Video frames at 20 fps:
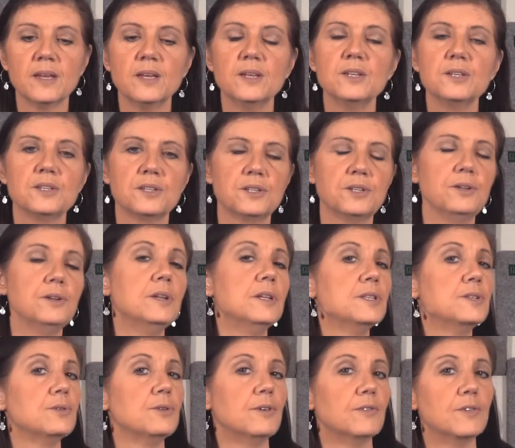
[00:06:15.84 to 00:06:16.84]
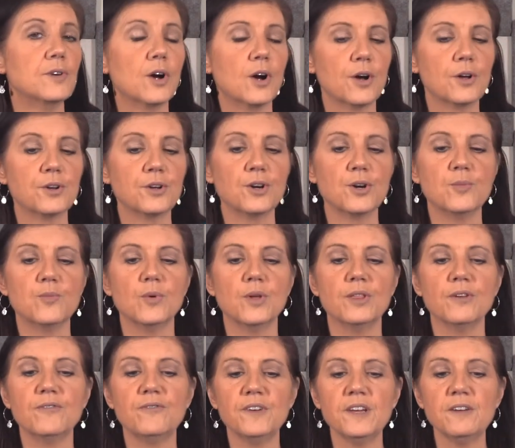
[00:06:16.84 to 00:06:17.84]
students who have gone home
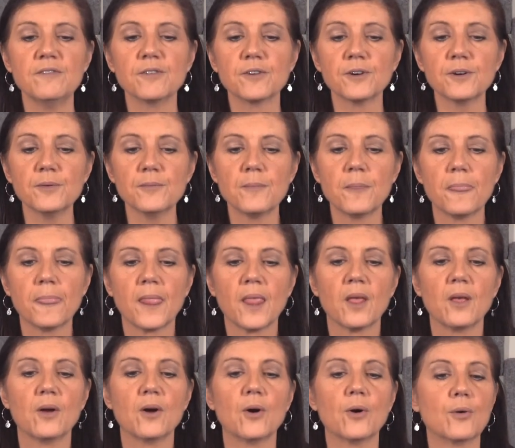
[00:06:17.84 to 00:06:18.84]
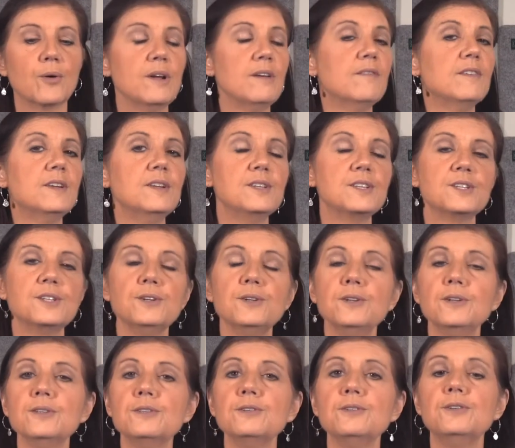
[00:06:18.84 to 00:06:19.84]
with a fever, or even
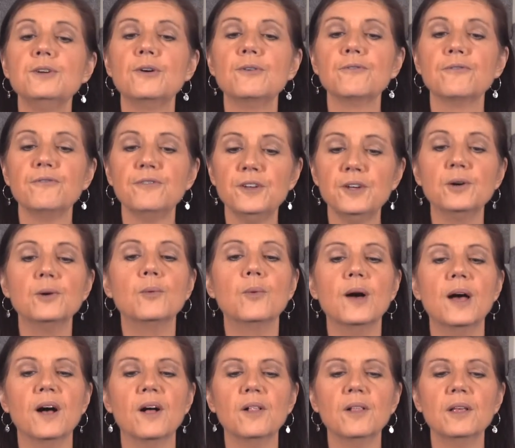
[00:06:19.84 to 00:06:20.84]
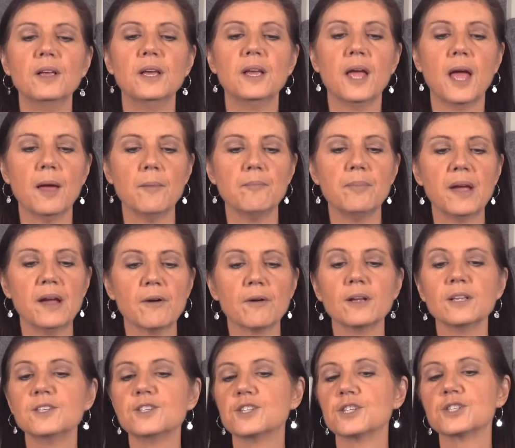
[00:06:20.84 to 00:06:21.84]
students who don't feel well and
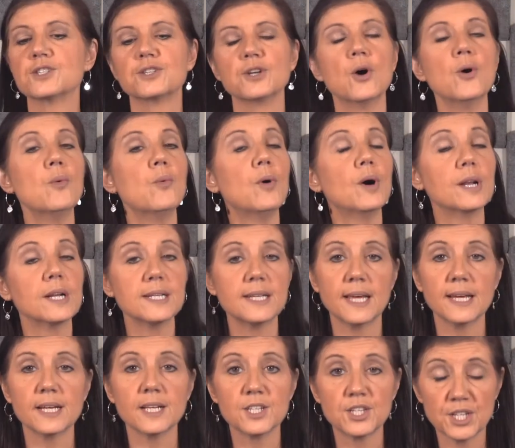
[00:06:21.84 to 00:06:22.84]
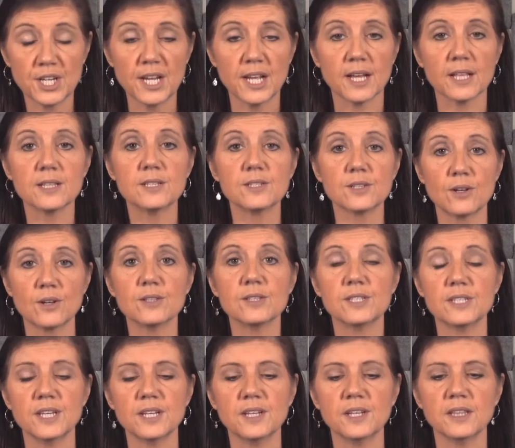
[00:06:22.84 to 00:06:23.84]
parents just don't want to take a chance on
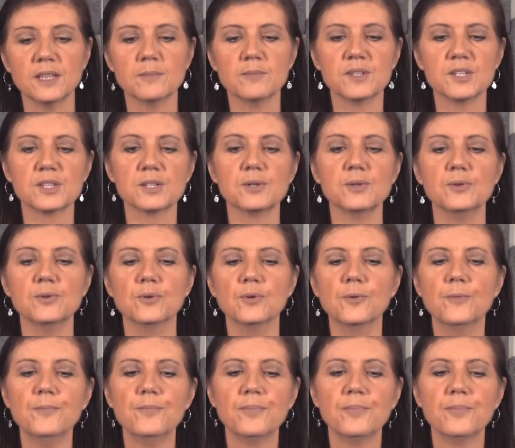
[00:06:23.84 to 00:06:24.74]
sending them to school.